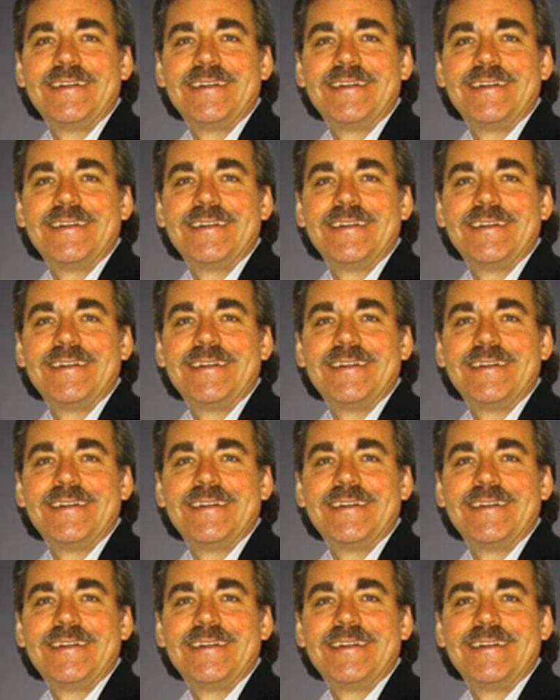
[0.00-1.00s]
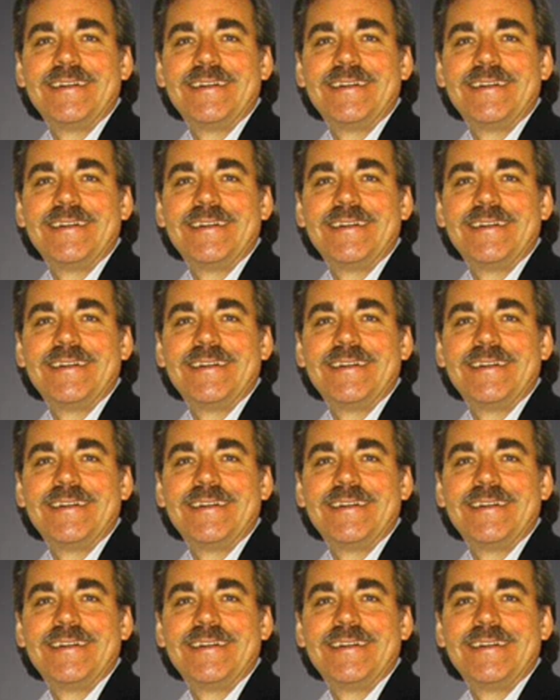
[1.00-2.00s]

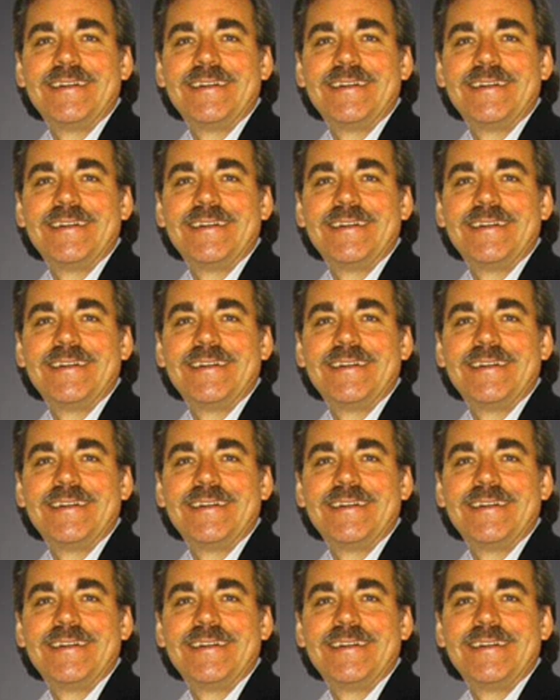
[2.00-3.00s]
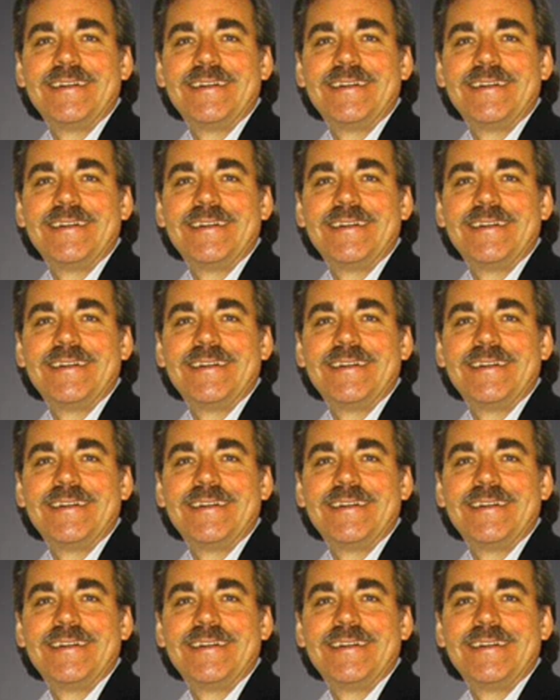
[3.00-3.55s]
(no lip movement)